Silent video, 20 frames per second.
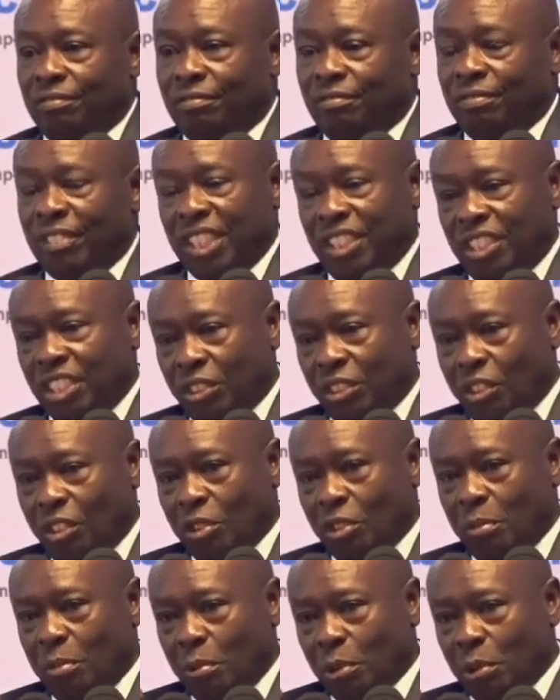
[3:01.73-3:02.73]
this
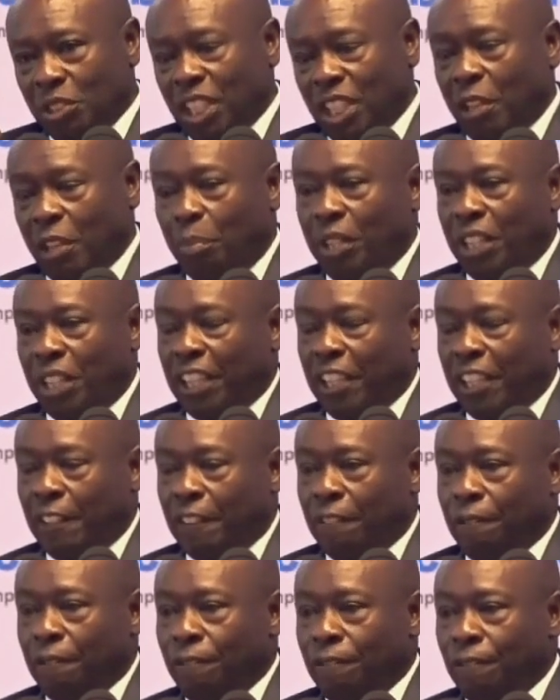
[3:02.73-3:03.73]
economy will start picking.
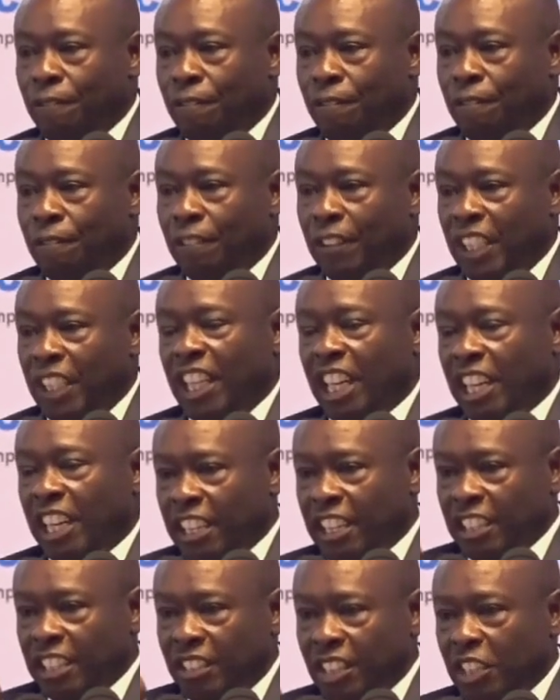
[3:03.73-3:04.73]
In
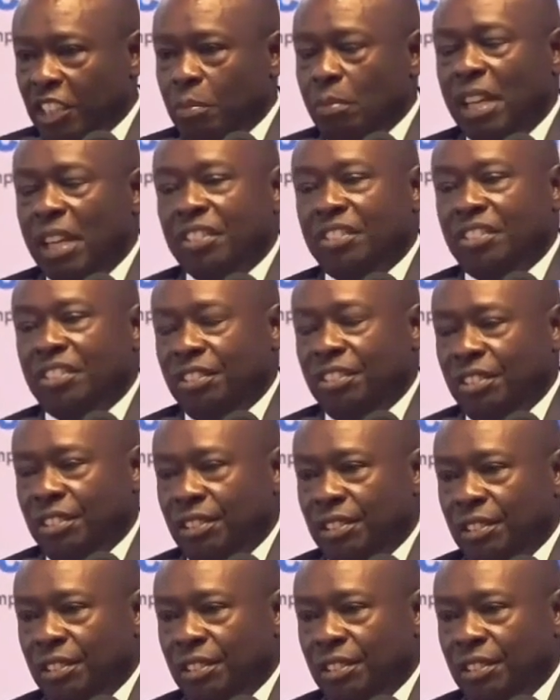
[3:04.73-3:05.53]
another 6 months,